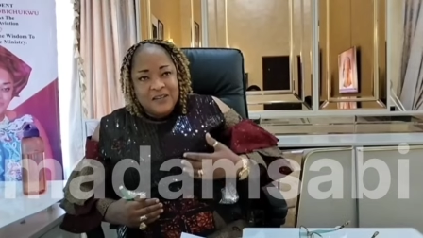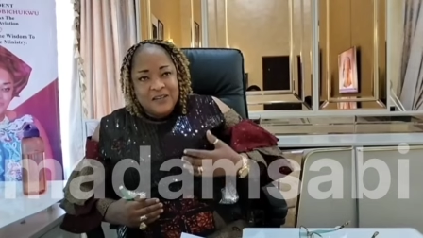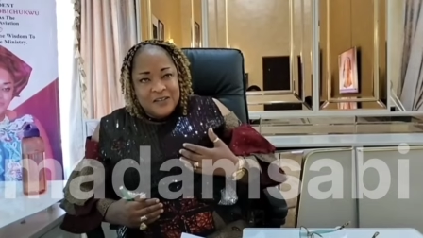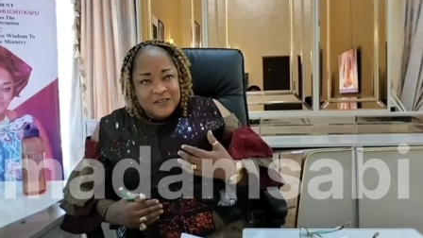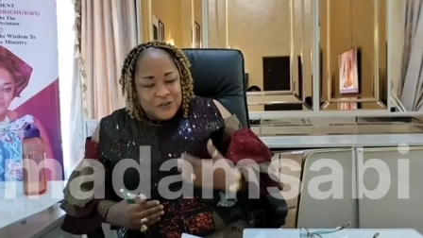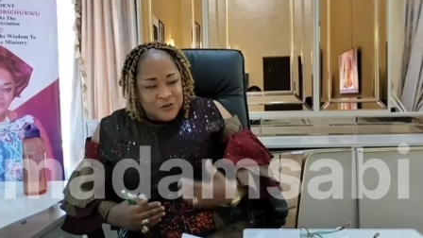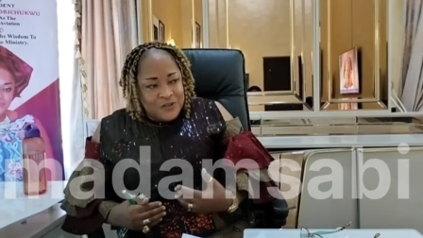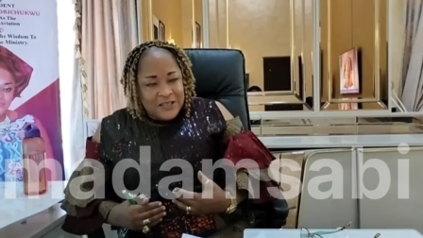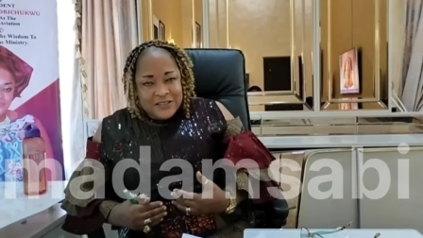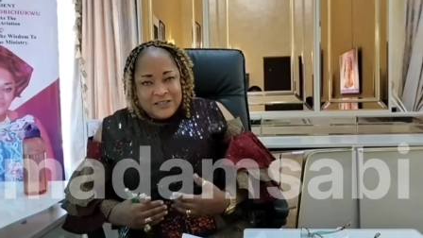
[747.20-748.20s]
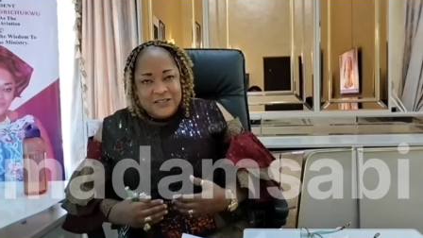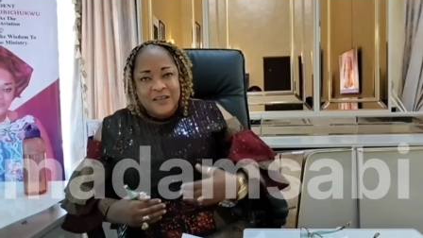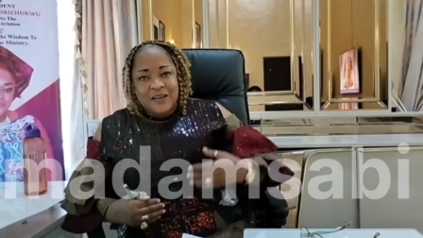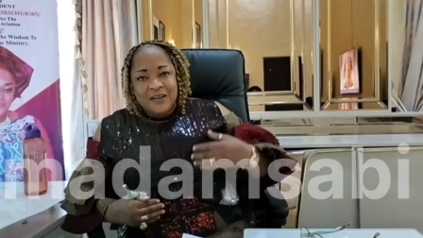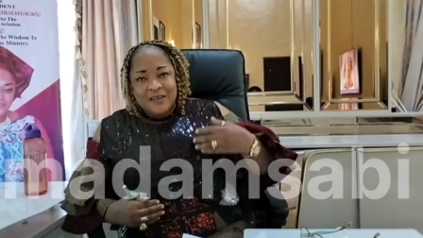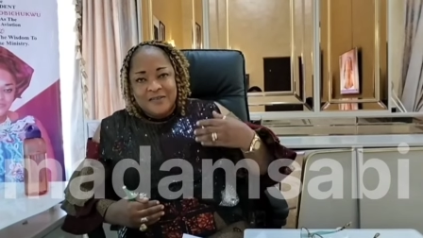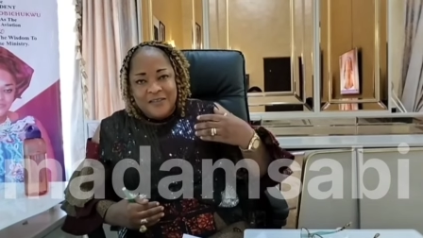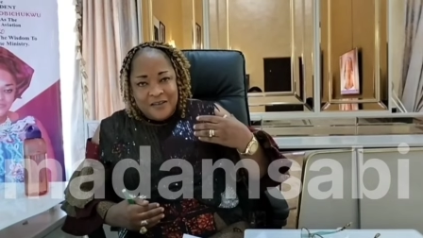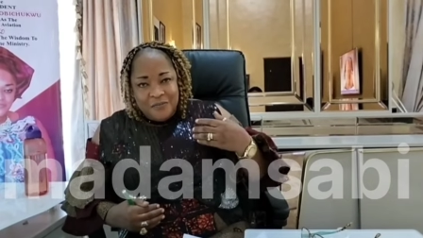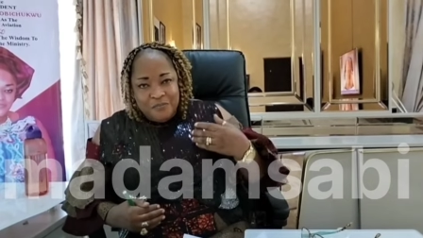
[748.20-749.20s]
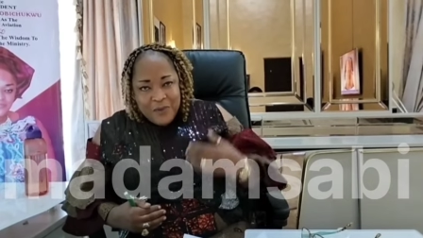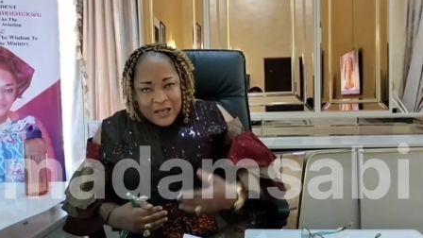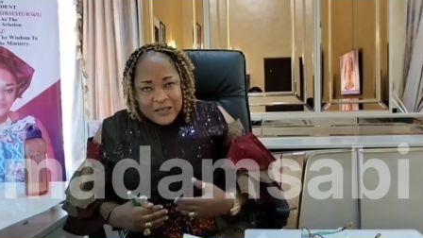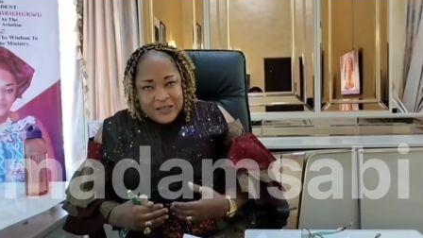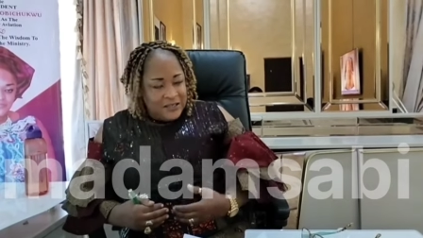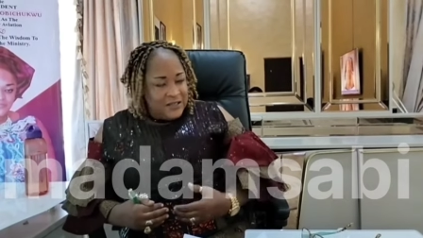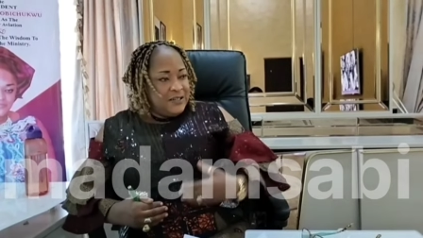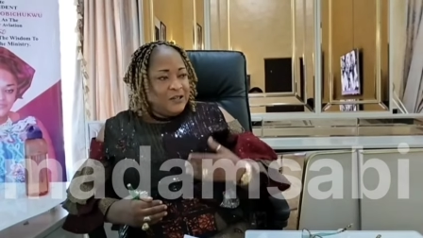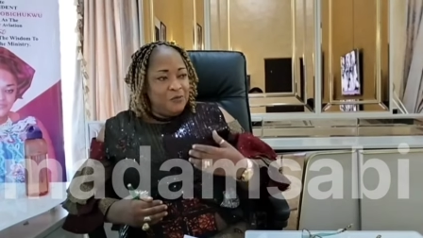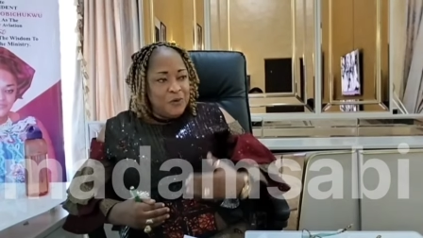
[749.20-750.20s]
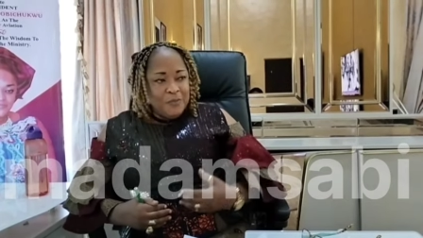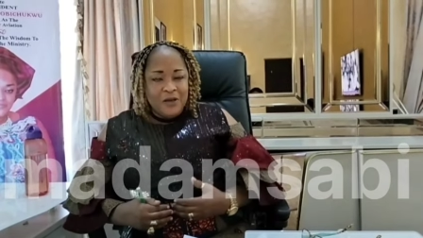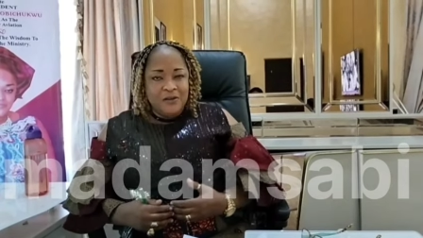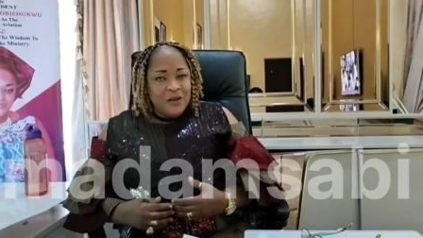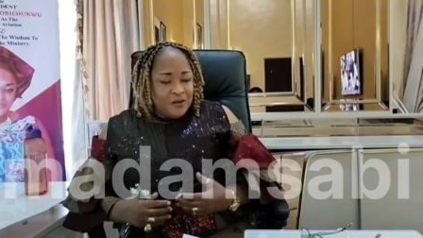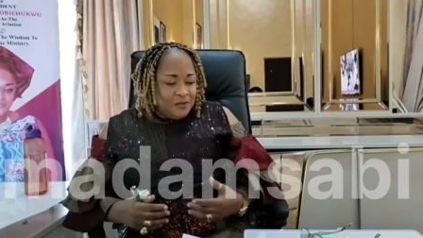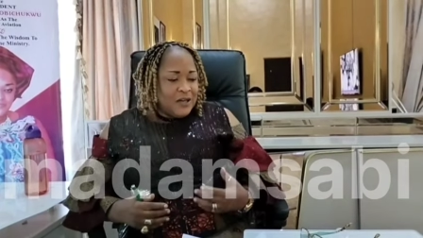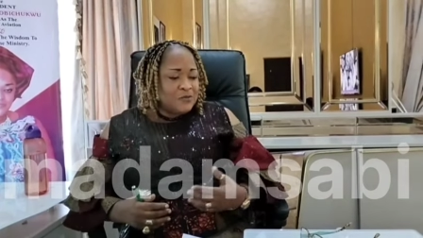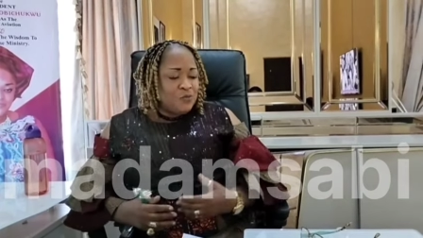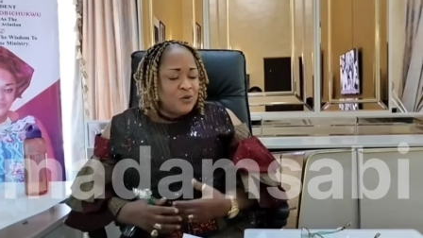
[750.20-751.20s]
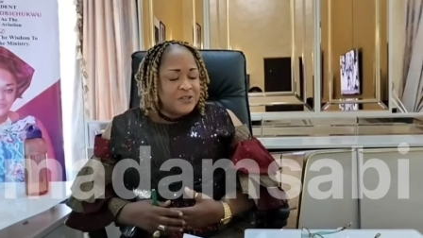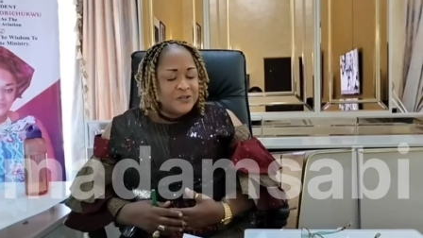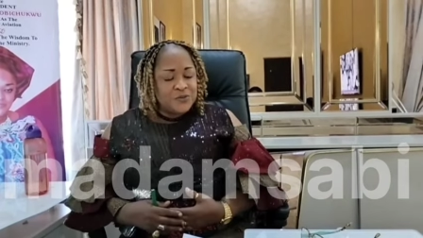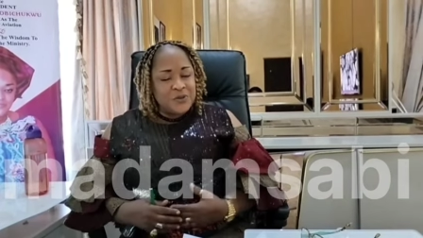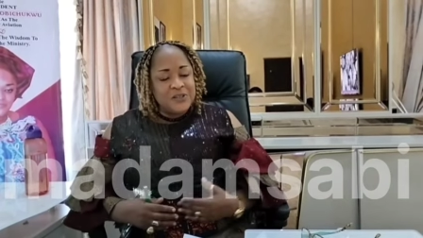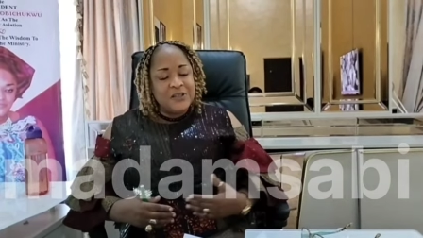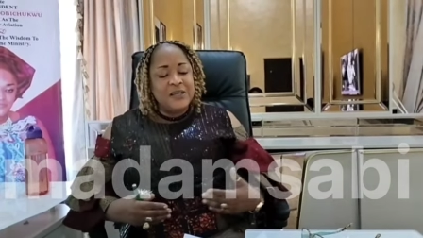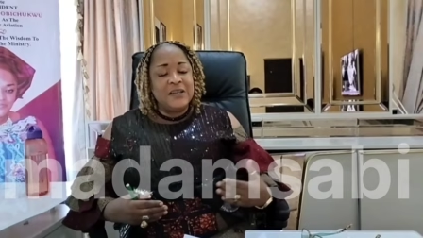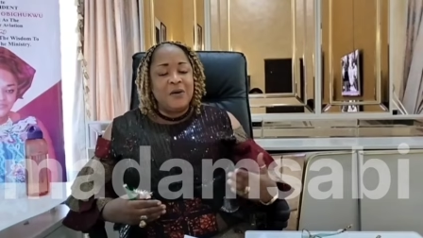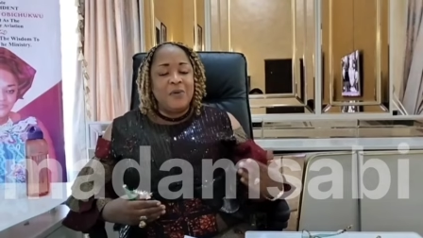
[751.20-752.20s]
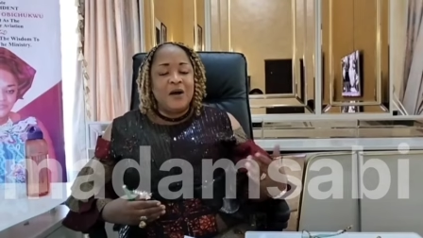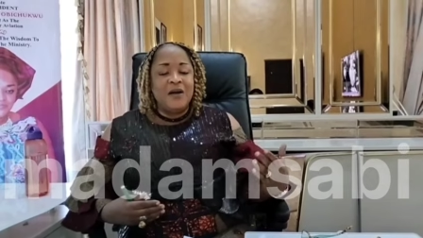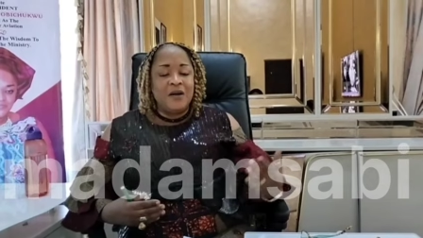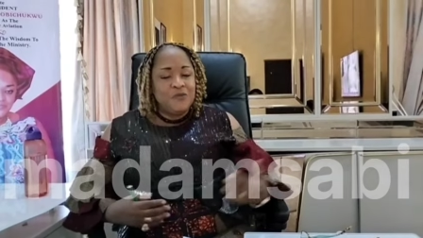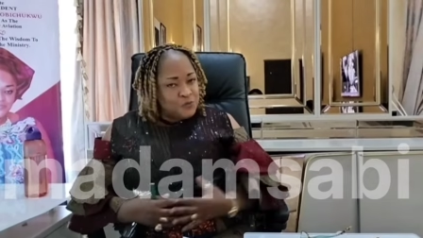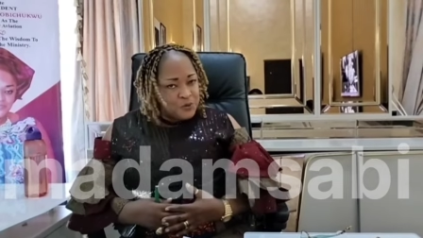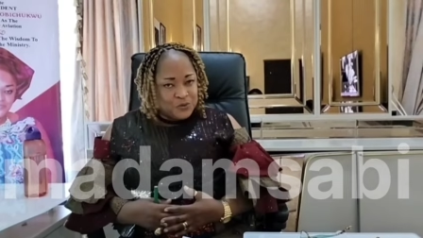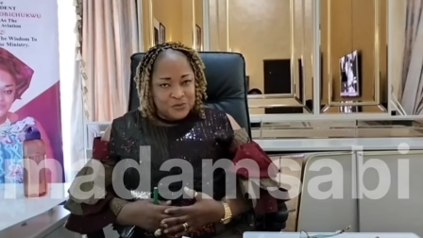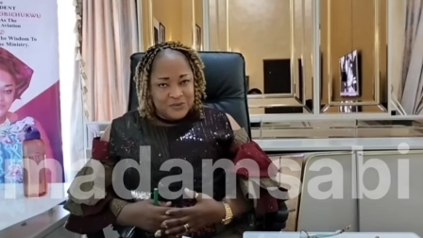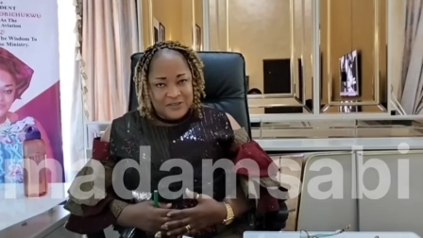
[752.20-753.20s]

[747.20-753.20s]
the students, the men, the women, look at what he's doing in our hospitals.